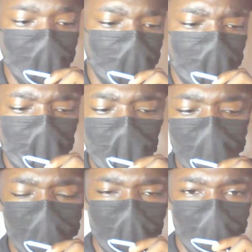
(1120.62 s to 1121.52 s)
che be answer
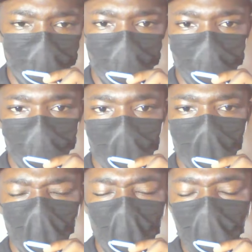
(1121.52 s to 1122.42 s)
na just so
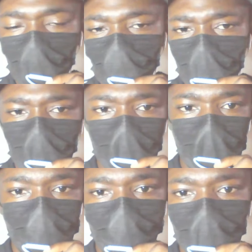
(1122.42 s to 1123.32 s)
almost on pay
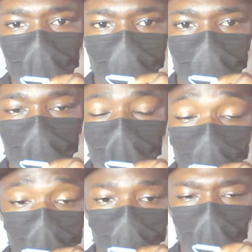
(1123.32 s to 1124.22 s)
who so a Jew meaning so
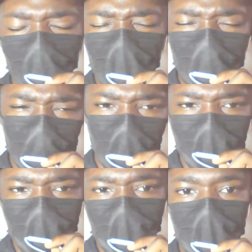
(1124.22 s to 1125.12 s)
a man
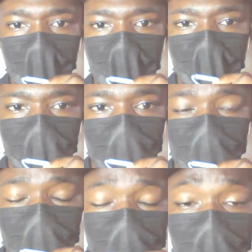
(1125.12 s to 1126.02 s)
boy a demand